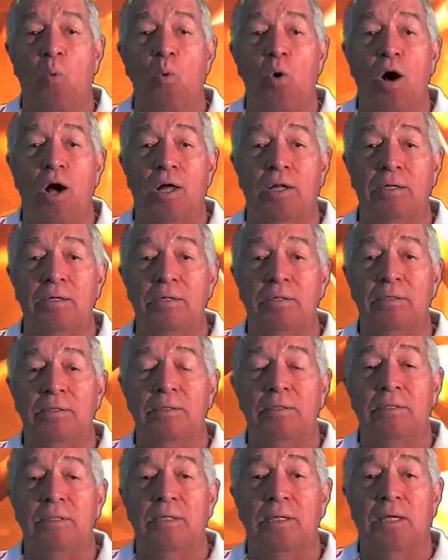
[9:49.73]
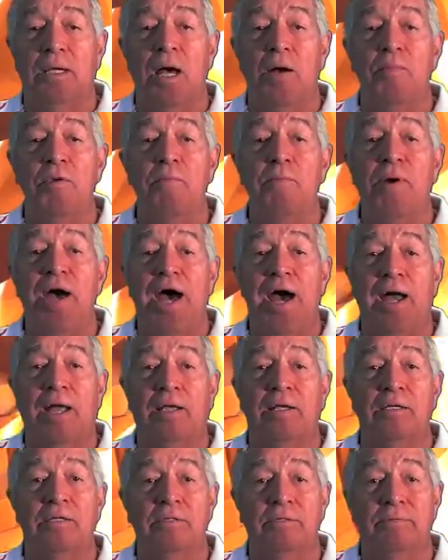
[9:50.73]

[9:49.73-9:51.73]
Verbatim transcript: One, coming back.